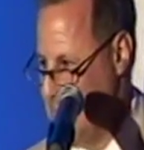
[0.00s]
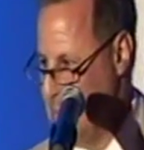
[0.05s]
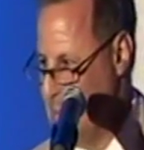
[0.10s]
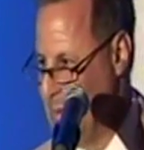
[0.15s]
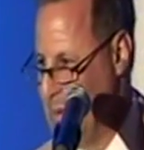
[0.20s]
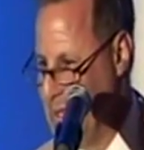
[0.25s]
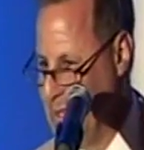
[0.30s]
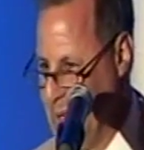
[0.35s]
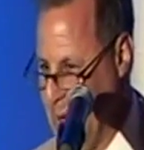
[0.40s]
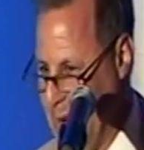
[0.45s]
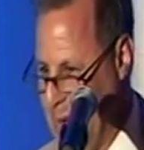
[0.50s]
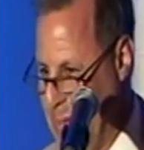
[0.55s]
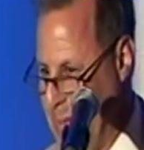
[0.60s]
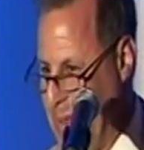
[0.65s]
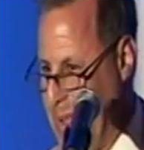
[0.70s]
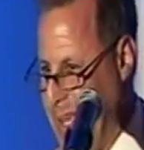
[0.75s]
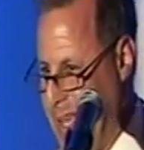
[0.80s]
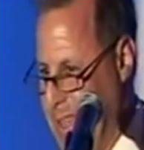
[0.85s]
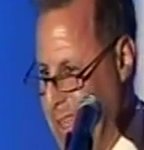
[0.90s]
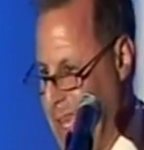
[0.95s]
We started
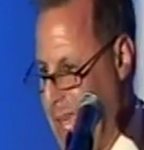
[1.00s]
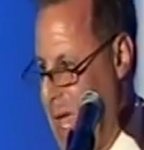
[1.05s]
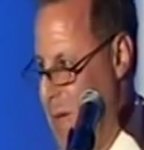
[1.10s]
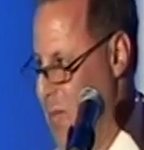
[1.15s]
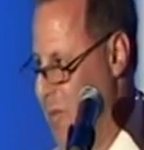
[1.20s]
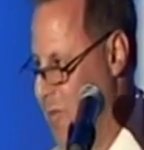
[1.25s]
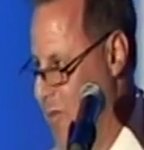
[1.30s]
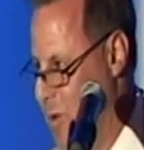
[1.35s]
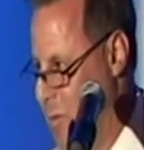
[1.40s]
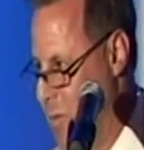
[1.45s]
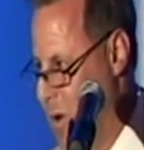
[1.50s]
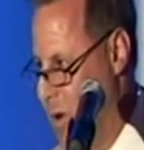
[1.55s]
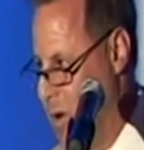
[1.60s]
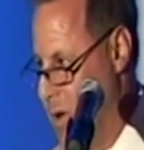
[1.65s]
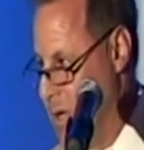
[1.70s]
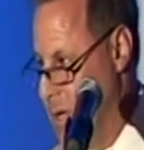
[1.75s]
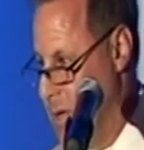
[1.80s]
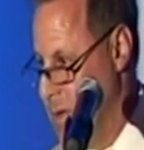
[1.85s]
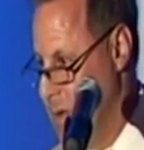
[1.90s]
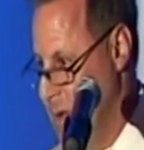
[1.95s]
playing the game of football,
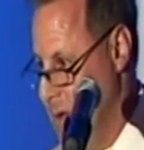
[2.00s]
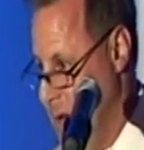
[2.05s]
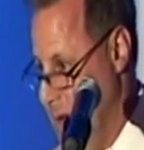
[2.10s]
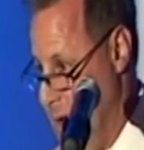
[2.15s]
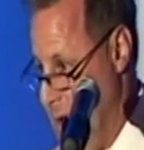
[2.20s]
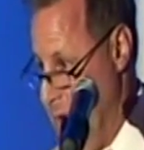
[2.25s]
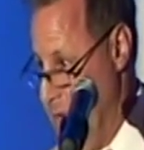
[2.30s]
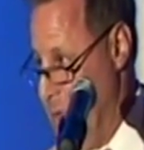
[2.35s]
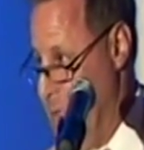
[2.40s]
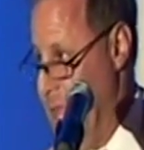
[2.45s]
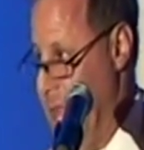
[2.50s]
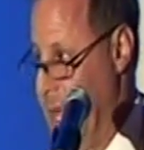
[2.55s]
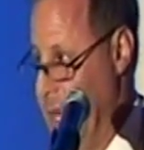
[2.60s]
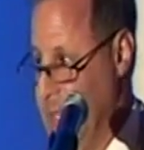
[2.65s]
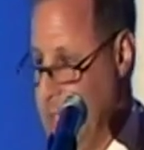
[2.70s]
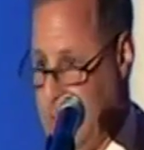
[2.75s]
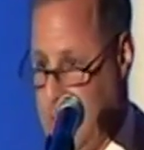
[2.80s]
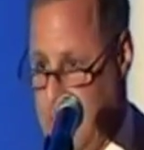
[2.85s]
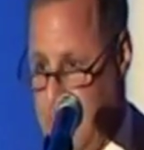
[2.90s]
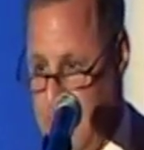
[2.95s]
and for the
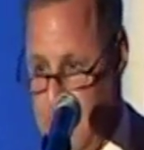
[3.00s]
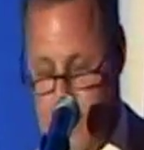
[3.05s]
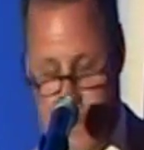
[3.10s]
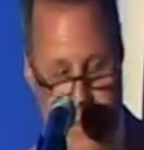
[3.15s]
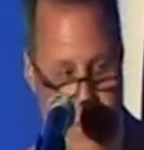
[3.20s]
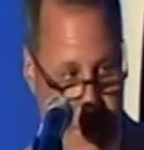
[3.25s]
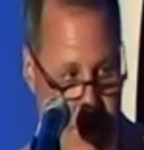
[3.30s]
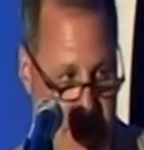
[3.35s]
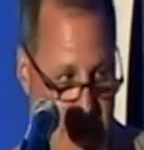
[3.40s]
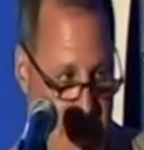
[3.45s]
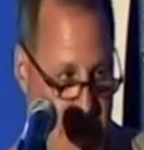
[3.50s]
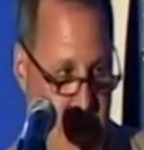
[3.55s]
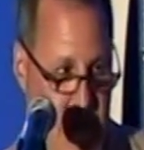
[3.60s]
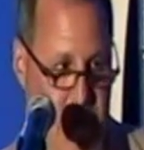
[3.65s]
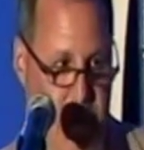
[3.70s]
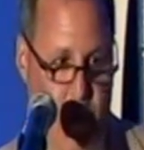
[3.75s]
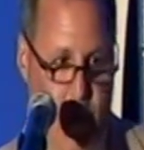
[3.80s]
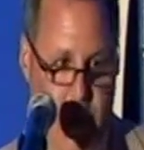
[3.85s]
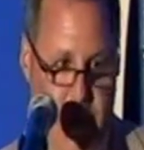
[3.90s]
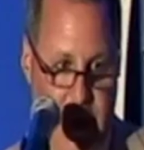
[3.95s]
next
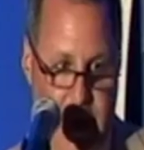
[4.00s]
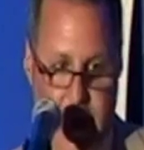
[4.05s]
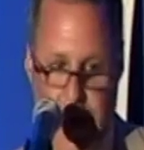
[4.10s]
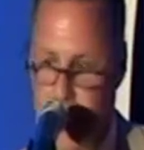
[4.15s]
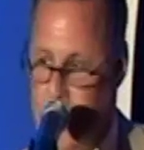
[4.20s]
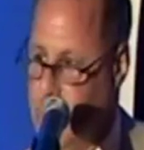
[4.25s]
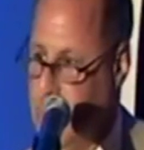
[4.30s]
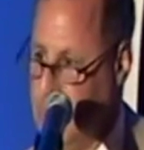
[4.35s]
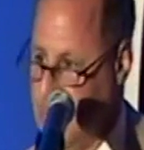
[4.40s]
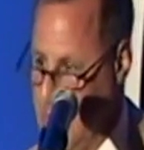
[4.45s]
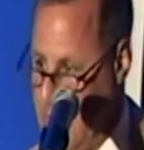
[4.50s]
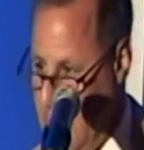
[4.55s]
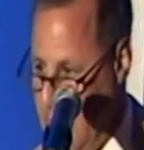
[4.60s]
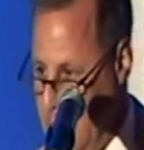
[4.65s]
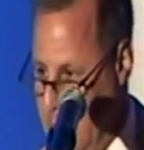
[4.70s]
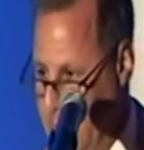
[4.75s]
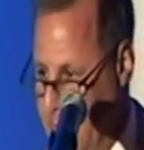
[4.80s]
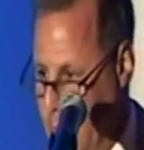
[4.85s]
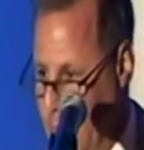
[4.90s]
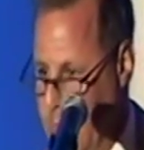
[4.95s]
40 years or
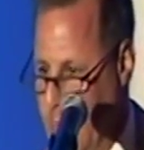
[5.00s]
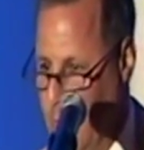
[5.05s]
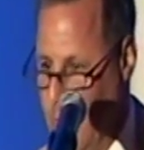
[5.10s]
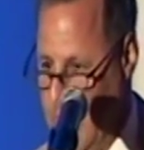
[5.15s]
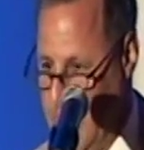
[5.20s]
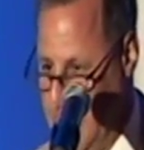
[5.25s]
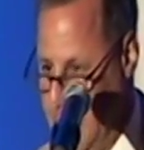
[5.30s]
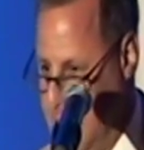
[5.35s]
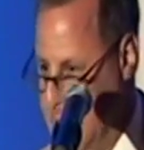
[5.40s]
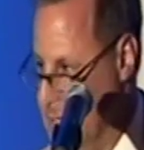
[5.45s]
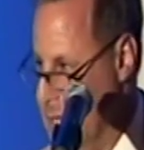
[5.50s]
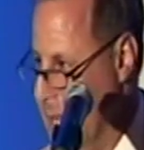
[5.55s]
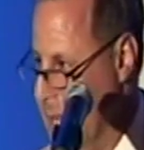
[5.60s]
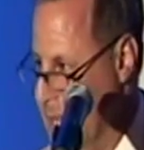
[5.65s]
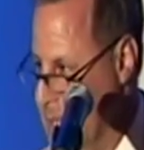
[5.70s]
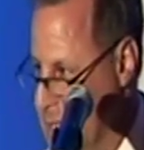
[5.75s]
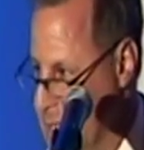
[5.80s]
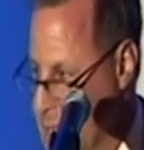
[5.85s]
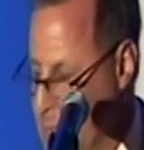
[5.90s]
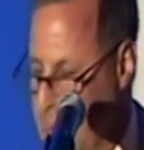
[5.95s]
so, 41 years, I
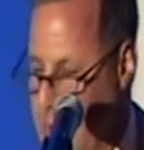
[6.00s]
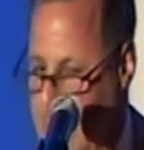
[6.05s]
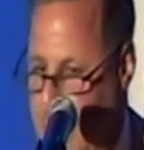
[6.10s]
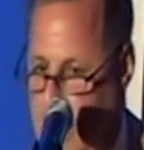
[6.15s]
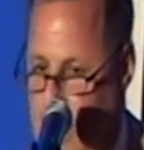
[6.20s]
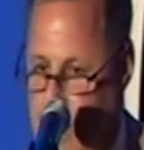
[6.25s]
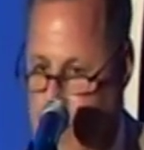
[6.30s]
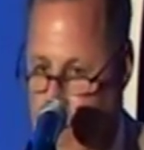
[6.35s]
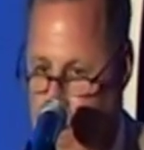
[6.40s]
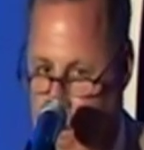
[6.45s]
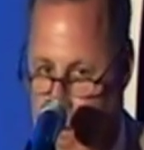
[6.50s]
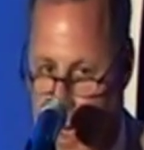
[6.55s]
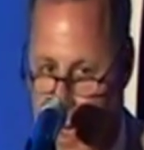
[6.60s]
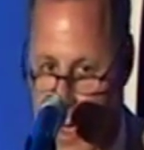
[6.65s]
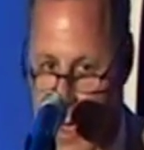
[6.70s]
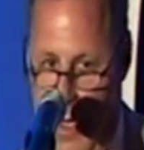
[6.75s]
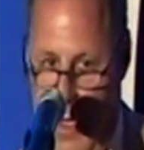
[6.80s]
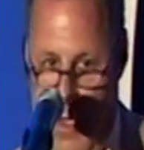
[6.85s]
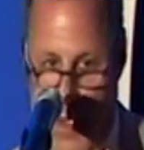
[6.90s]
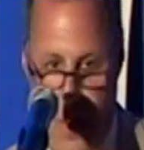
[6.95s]
guess it's been,
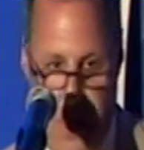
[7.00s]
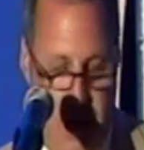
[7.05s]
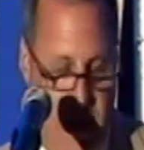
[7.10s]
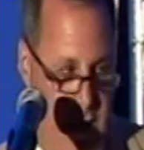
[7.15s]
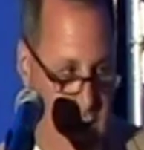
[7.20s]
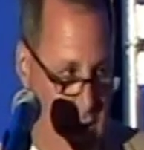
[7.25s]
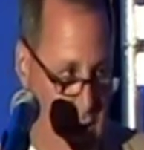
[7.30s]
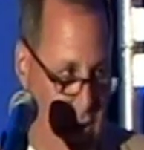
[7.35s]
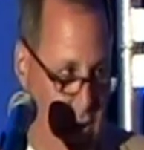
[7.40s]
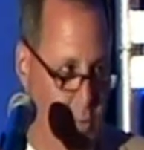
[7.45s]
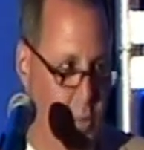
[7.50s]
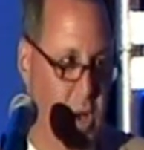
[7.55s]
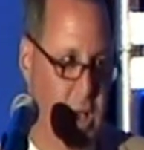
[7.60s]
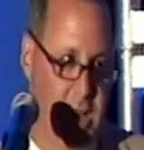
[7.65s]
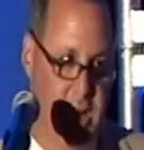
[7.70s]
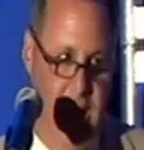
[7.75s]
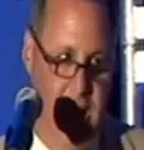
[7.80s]
it really